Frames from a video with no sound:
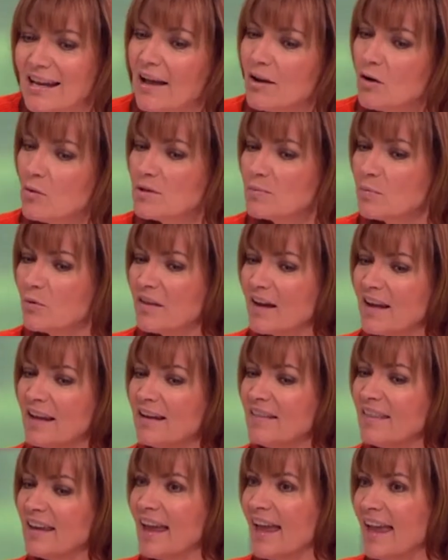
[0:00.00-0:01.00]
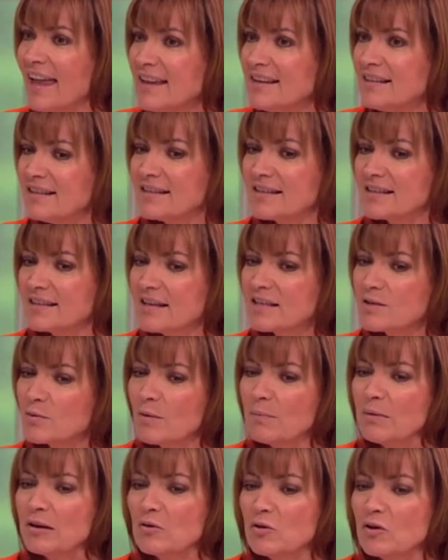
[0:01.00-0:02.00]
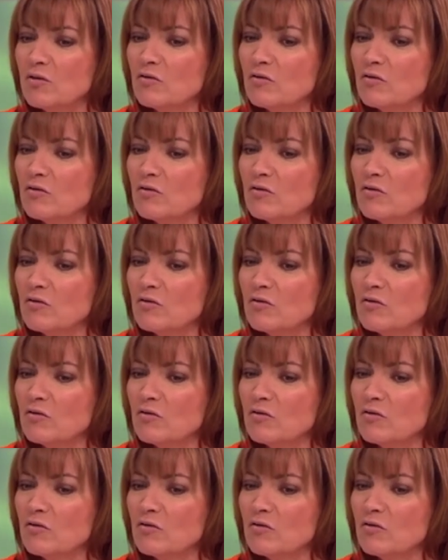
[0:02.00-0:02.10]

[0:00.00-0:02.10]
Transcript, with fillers: I always yeah. put that in at the end. No, that's where I've been going